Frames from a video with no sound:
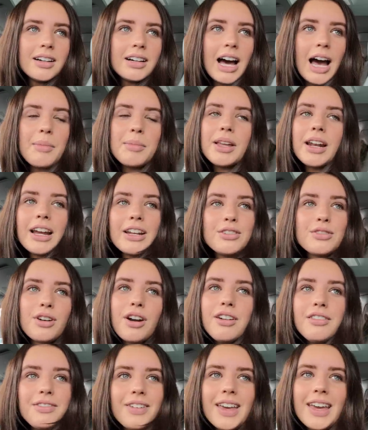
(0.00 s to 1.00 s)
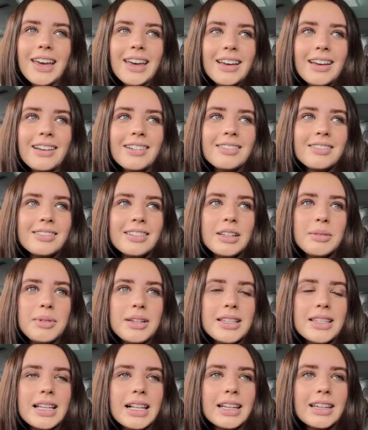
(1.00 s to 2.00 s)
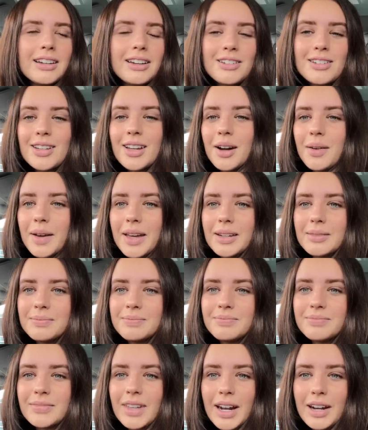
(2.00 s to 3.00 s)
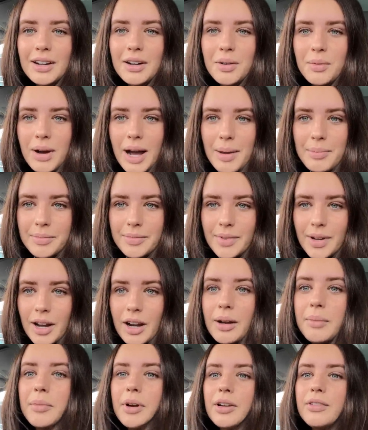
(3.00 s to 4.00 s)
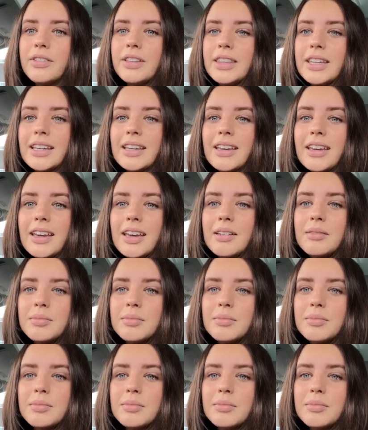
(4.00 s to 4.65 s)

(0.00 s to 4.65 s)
I mean, I drove here. It'd be silly not to go in. I don't know why I'm, I'm overthinking it